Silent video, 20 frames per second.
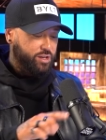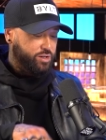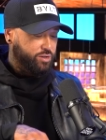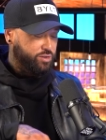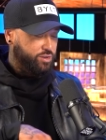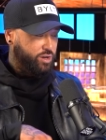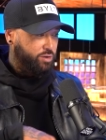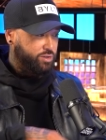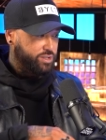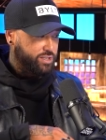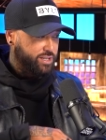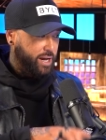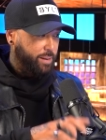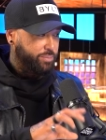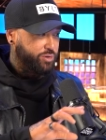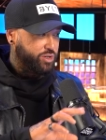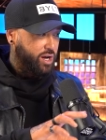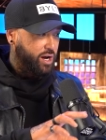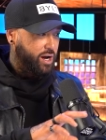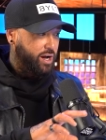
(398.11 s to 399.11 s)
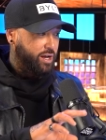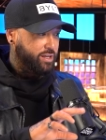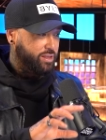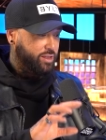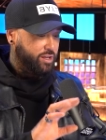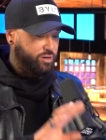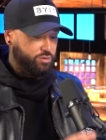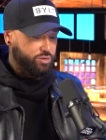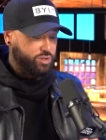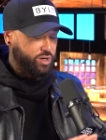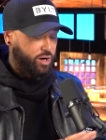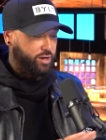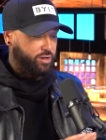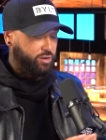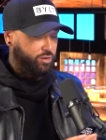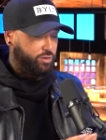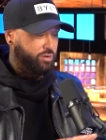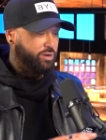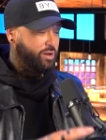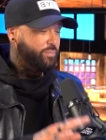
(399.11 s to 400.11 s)
You go snapshot the news
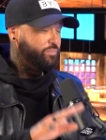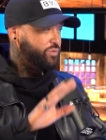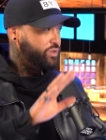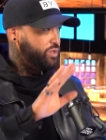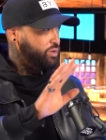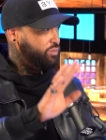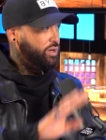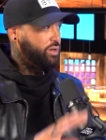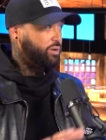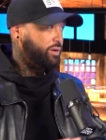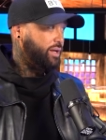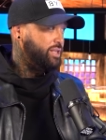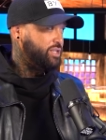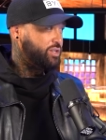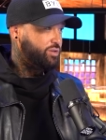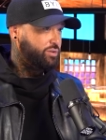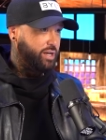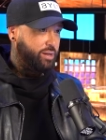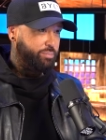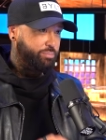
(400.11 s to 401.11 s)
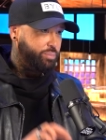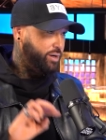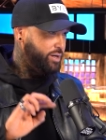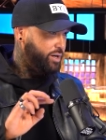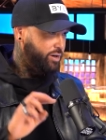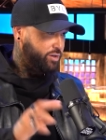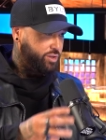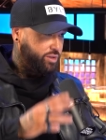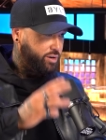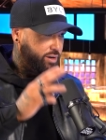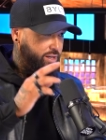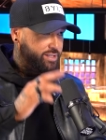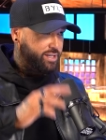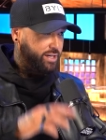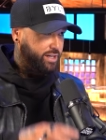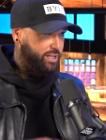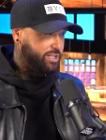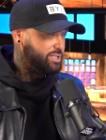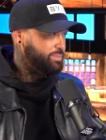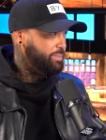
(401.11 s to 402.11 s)
article, do a green screen, put your
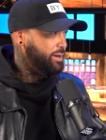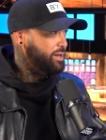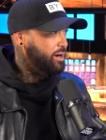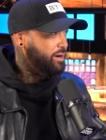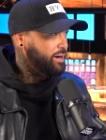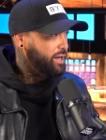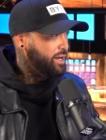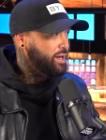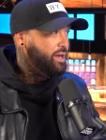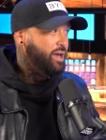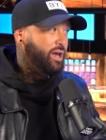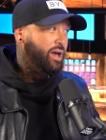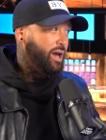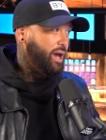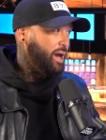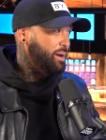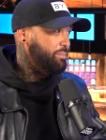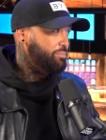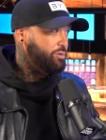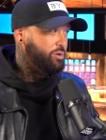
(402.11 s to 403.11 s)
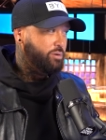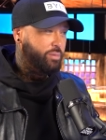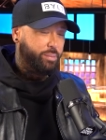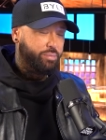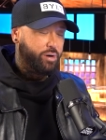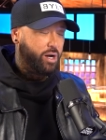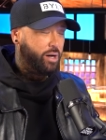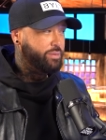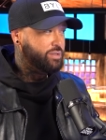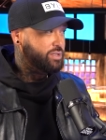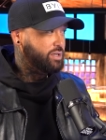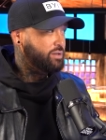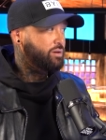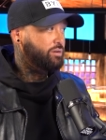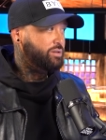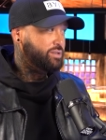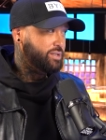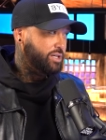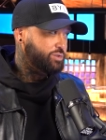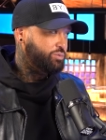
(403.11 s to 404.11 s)
30-second spin on it, and boom, I promise you
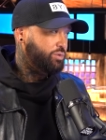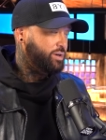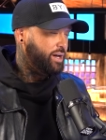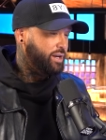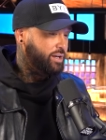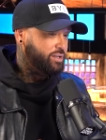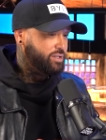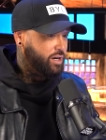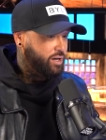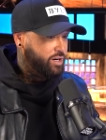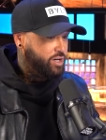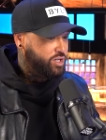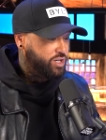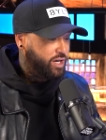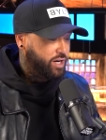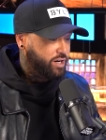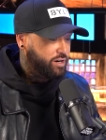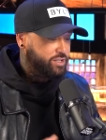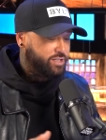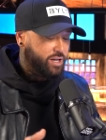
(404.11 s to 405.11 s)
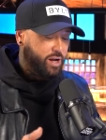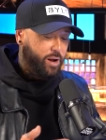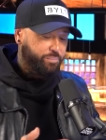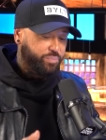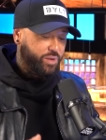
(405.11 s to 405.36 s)
those things will get a ton of shares.